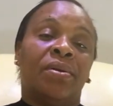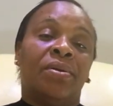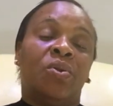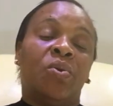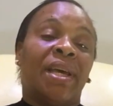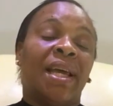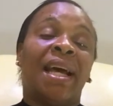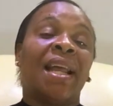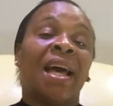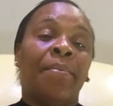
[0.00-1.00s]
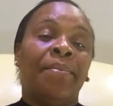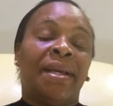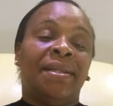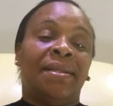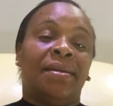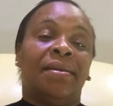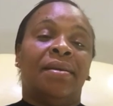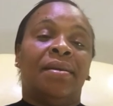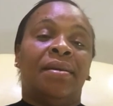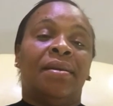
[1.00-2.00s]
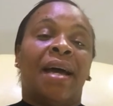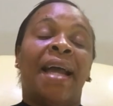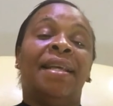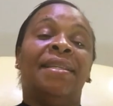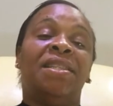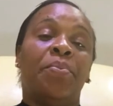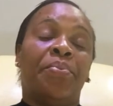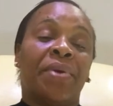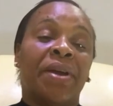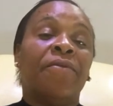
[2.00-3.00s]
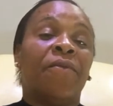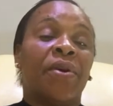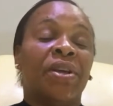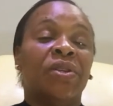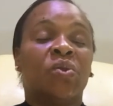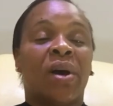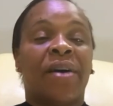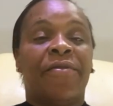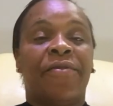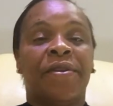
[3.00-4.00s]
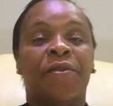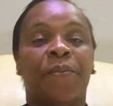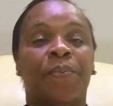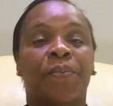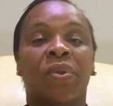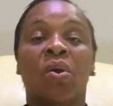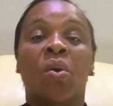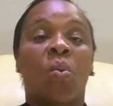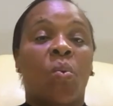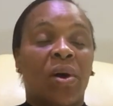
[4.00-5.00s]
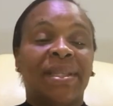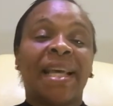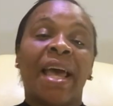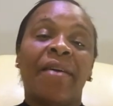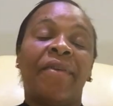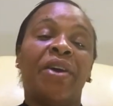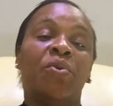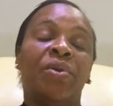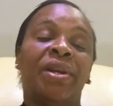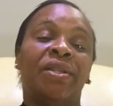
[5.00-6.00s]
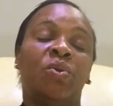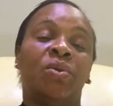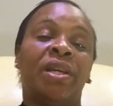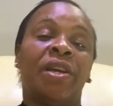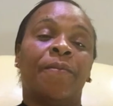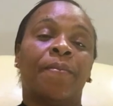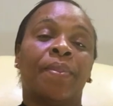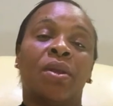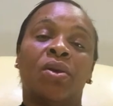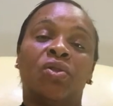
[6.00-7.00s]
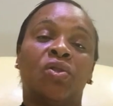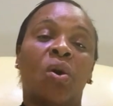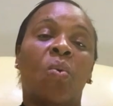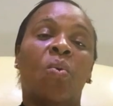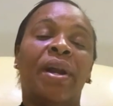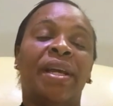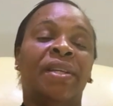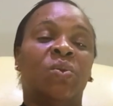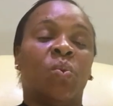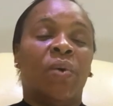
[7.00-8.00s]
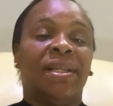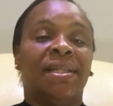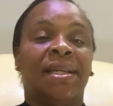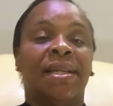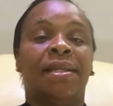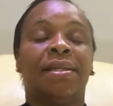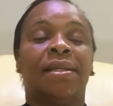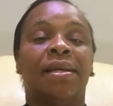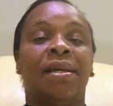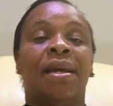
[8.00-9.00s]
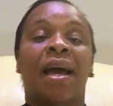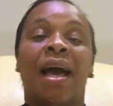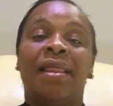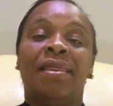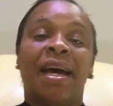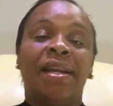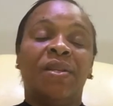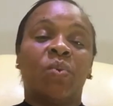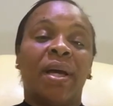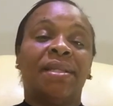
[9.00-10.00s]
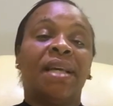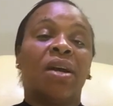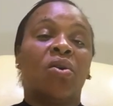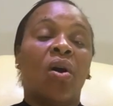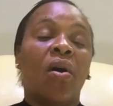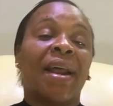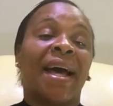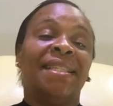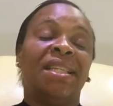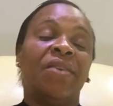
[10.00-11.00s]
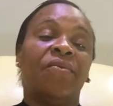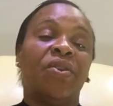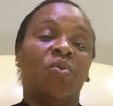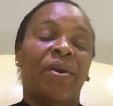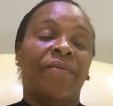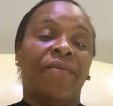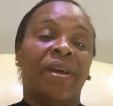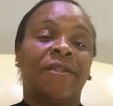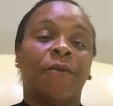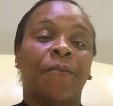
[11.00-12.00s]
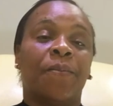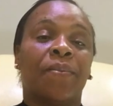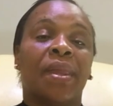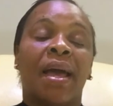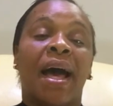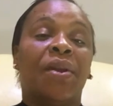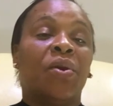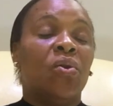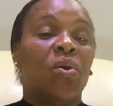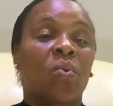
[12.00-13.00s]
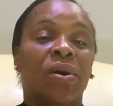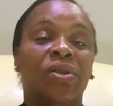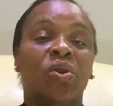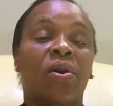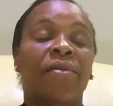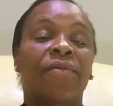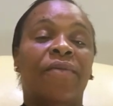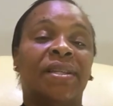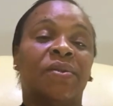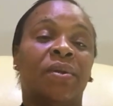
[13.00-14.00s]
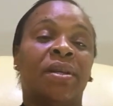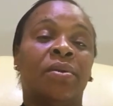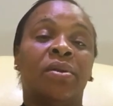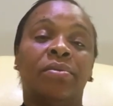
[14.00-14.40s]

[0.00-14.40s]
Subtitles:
to get that amnesty and is still praying for his or her freedom. Whatever you need today, someone is wasting it. And that is why I say God has given you a vessel. I don't know what your own vessel is.